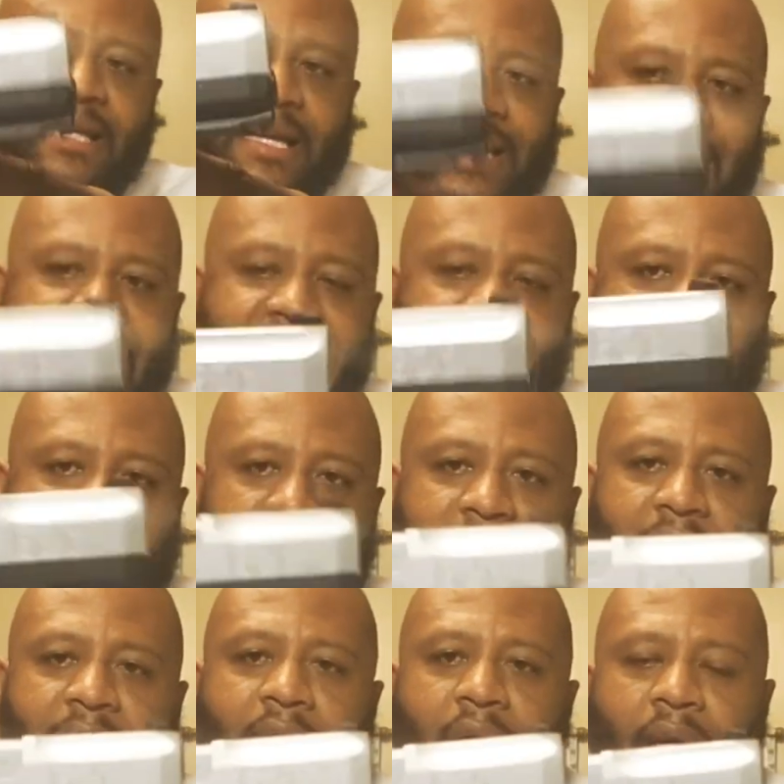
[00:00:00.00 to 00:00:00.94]
is a nice,
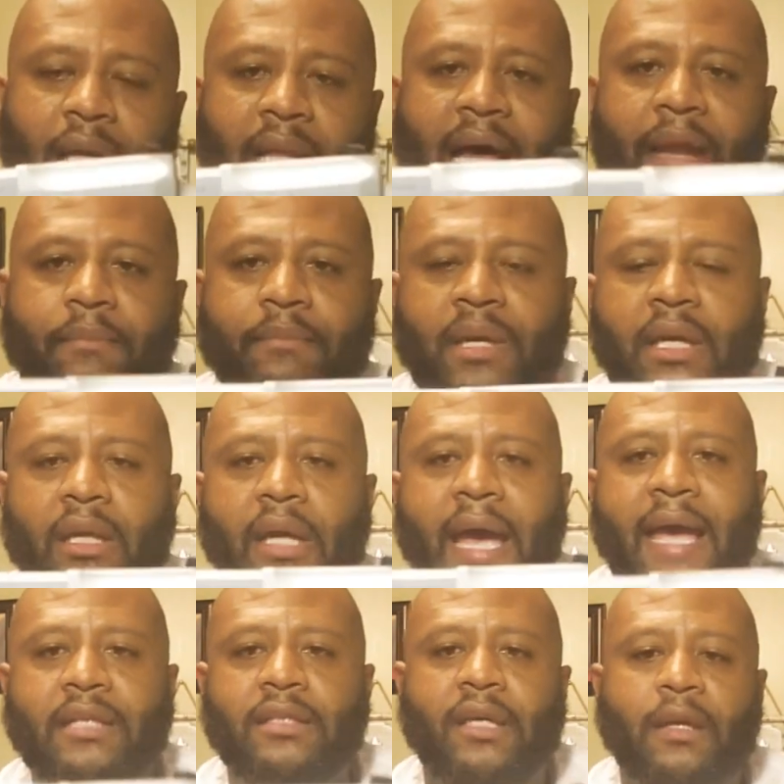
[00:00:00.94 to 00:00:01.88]
sleek gun. A lot of men
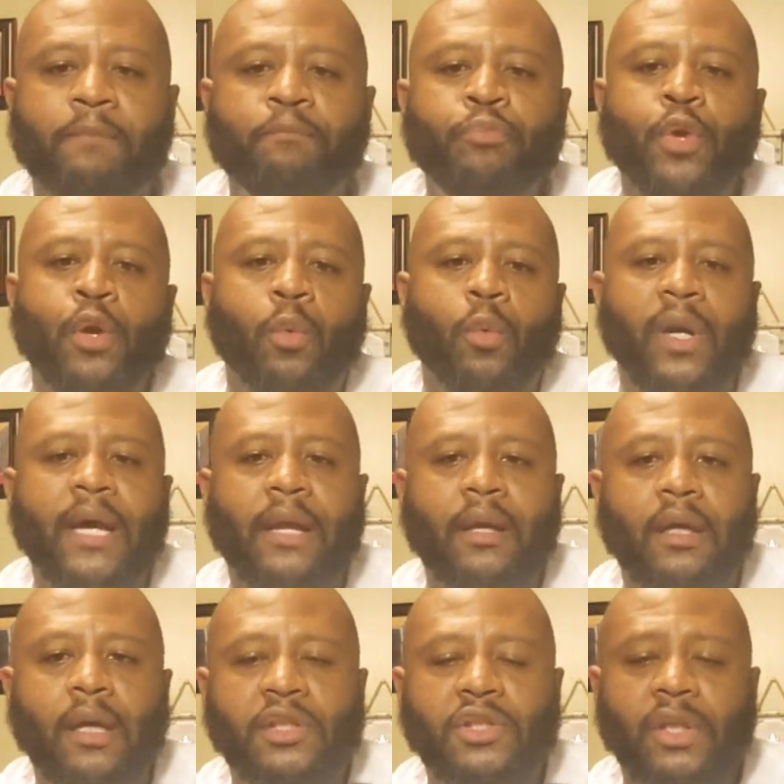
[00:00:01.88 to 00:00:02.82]
are asking, what kind
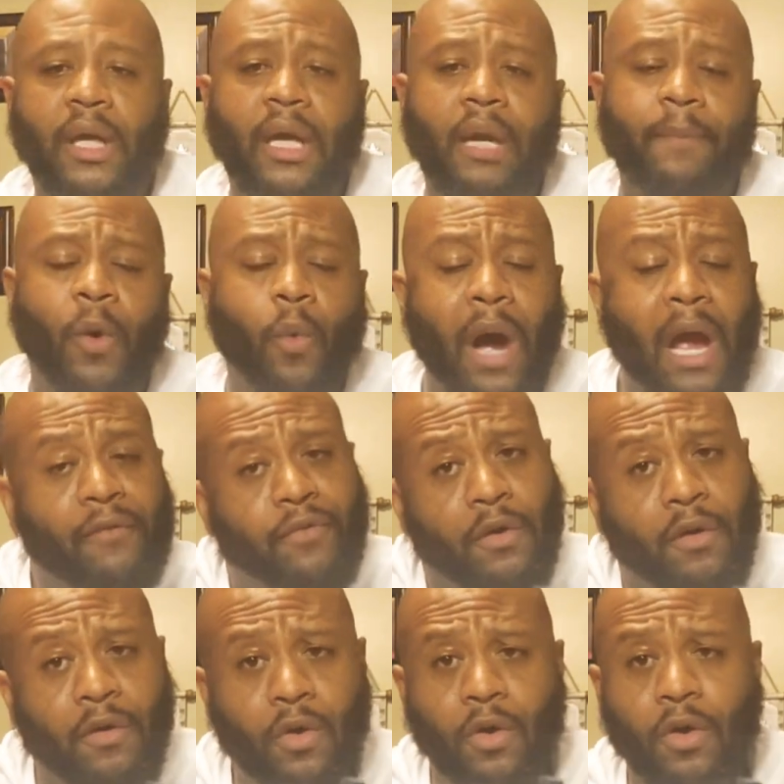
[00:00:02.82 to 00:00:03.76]
of gun should I get my wife
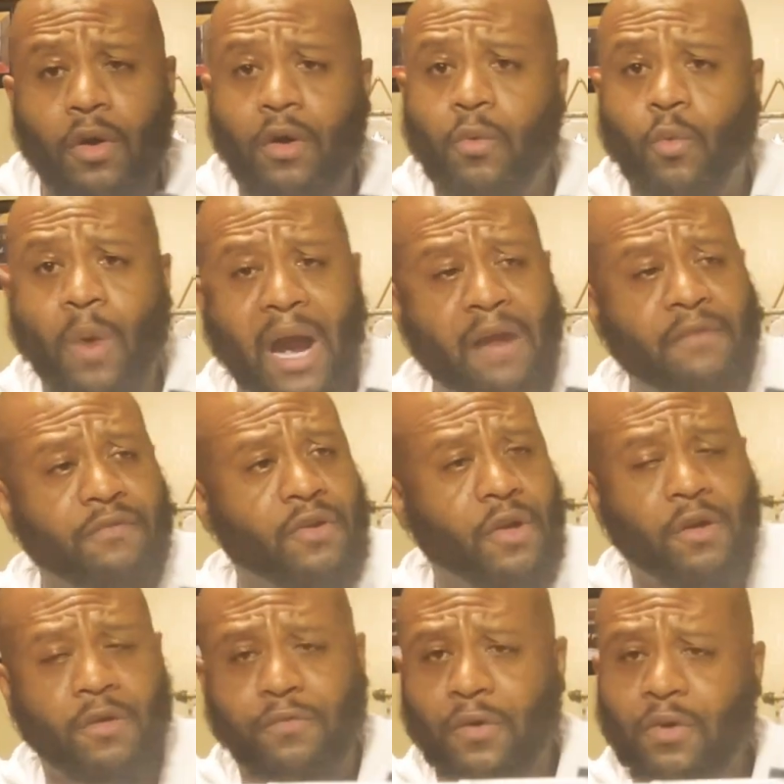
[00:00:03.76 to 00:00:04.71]
or, or, or wife,
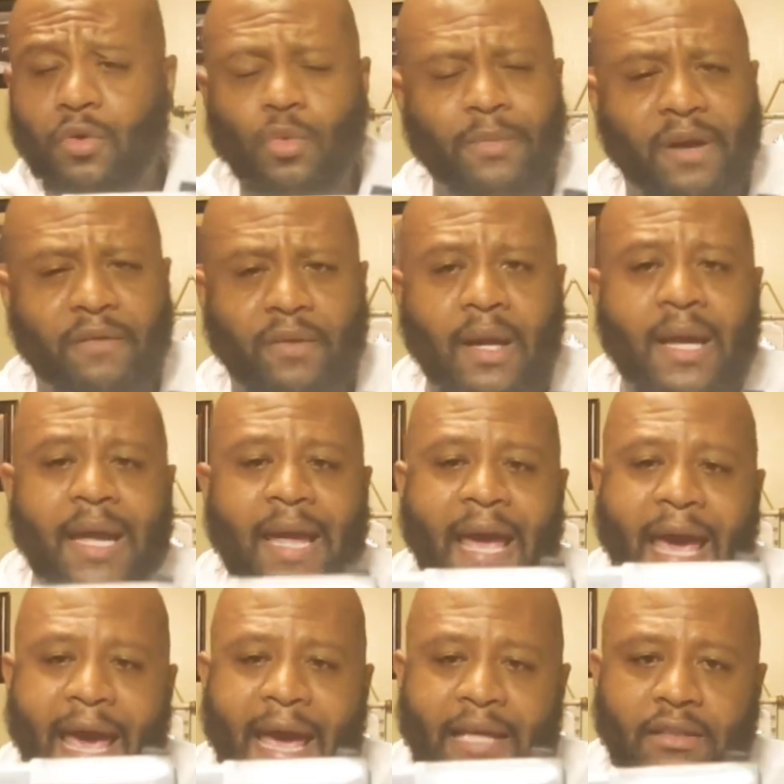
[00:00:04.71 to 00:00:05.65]
girlfriend,
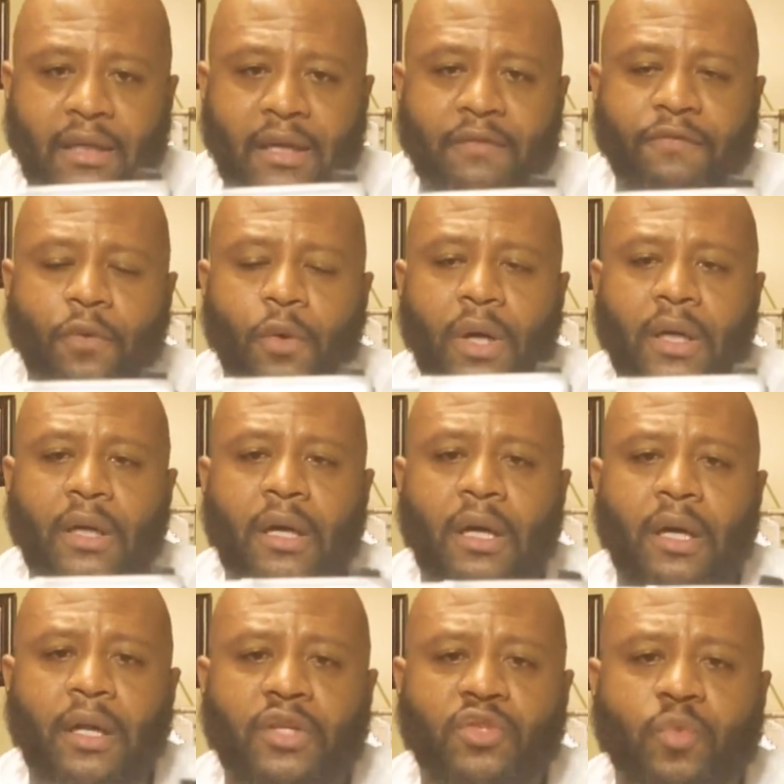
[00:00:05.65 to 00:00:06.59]
whomever, asking for a
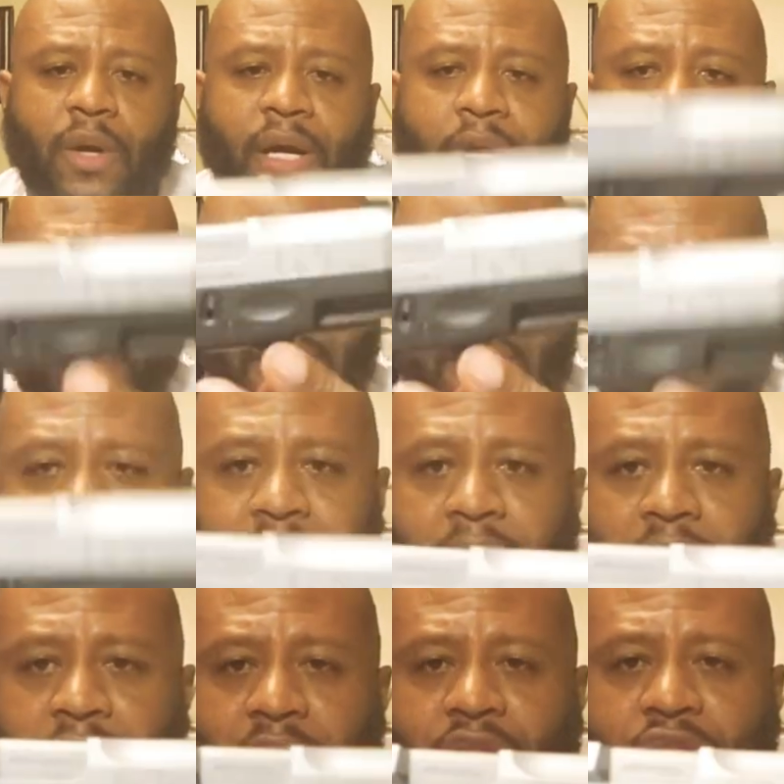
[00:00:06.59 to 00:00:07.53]
gun as well. This is
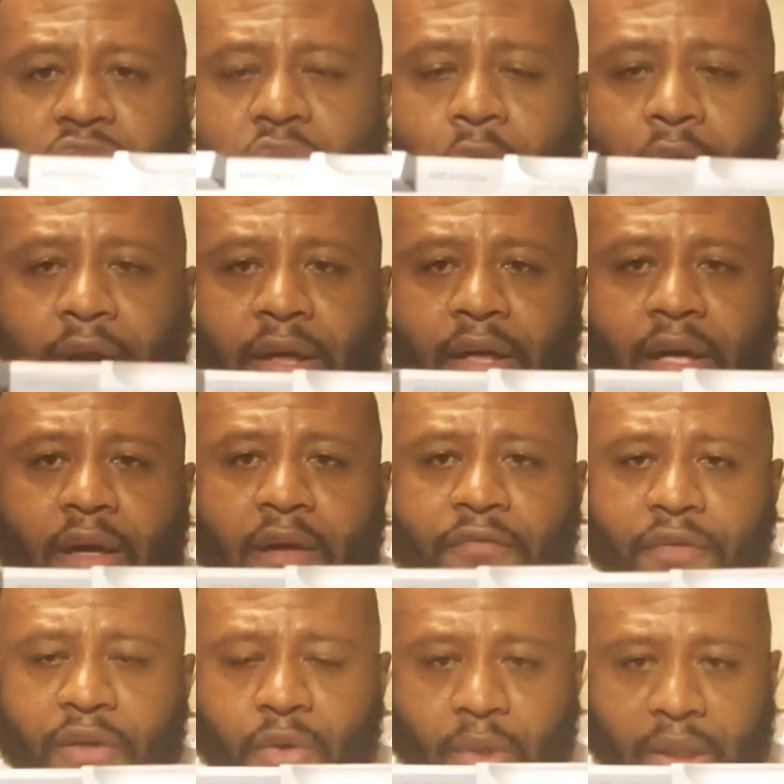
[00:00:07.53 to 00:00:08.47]
a good starter gun for